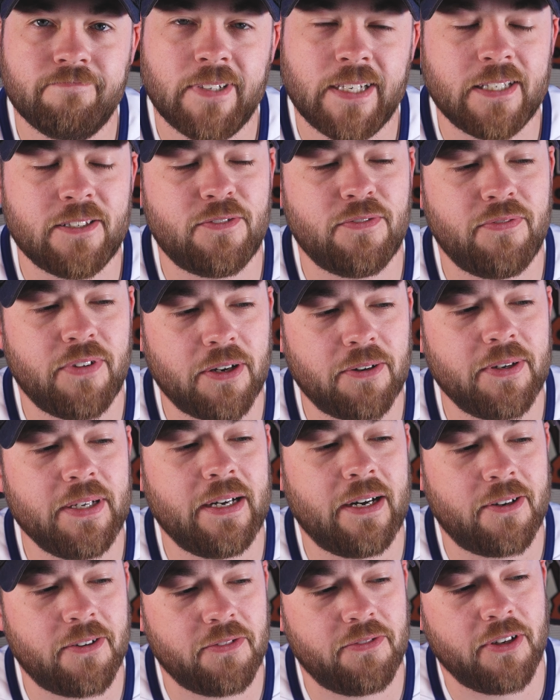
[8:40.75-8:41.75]
It's very
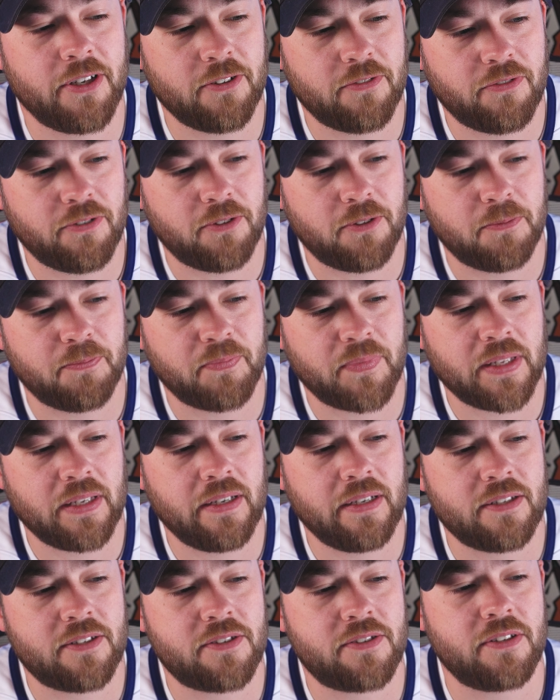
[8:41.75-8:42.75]
uneventful.
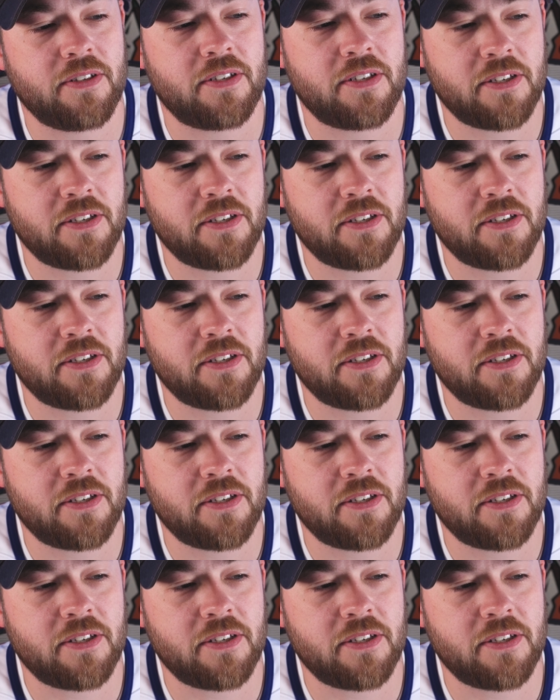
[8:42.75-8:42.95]
It's the